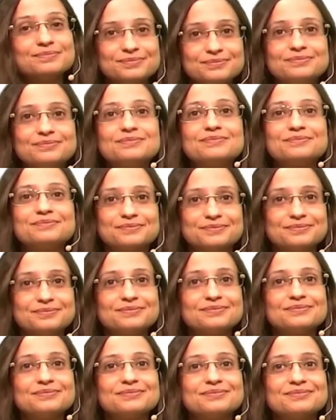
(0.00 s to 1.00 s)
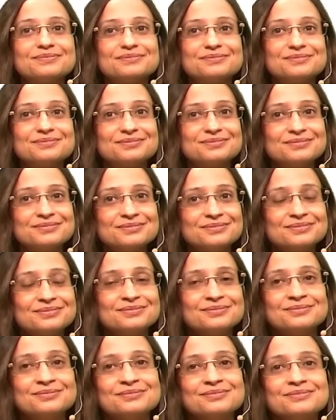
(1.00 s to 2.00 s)

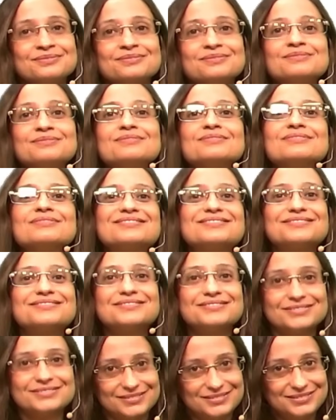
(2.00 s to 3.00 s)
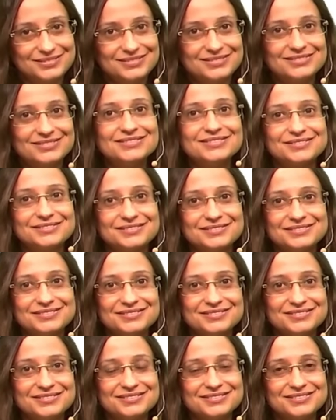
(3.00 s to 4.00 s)

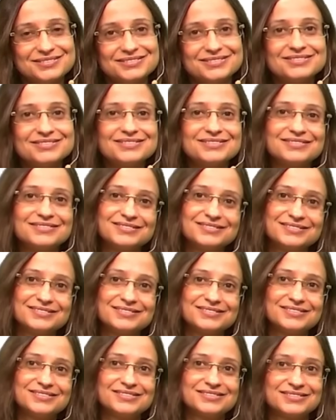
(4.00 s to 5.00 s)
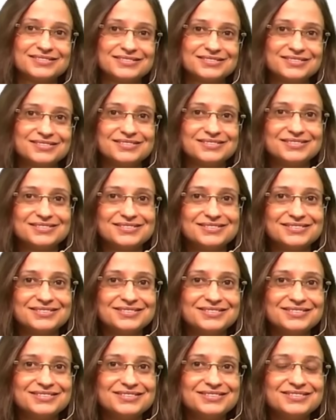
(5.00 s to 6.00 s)

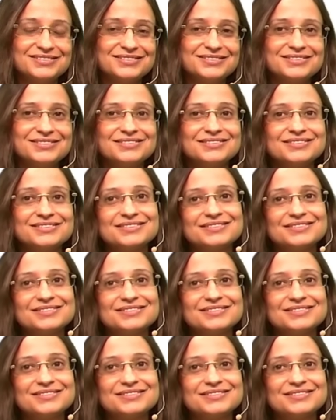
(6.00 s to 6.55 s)
[no speech]